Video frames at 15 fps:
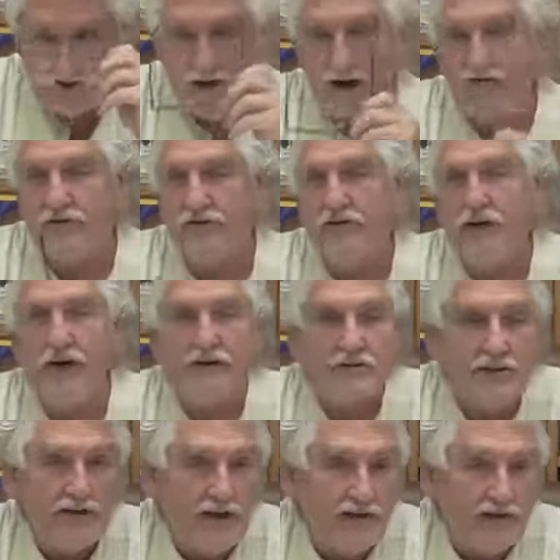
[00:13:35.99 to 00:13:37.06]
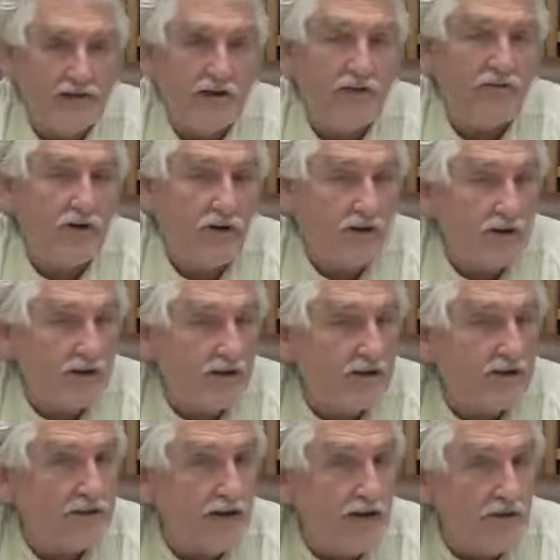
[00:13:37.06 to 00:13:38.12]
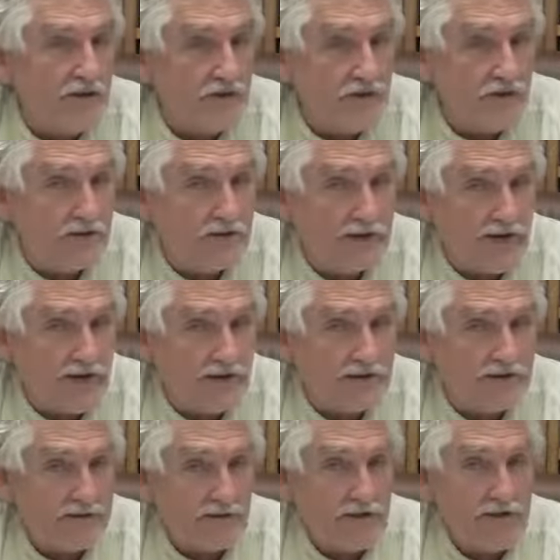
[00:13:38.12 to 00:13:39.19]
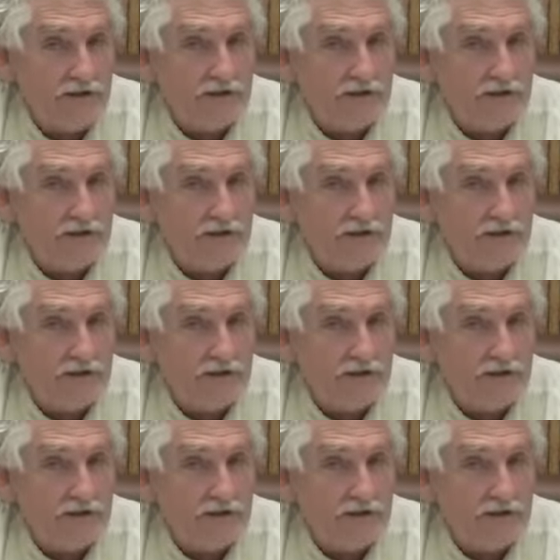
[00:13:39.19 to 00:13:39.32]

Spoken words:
you have to change the nature of your kidneys and adrenal glands.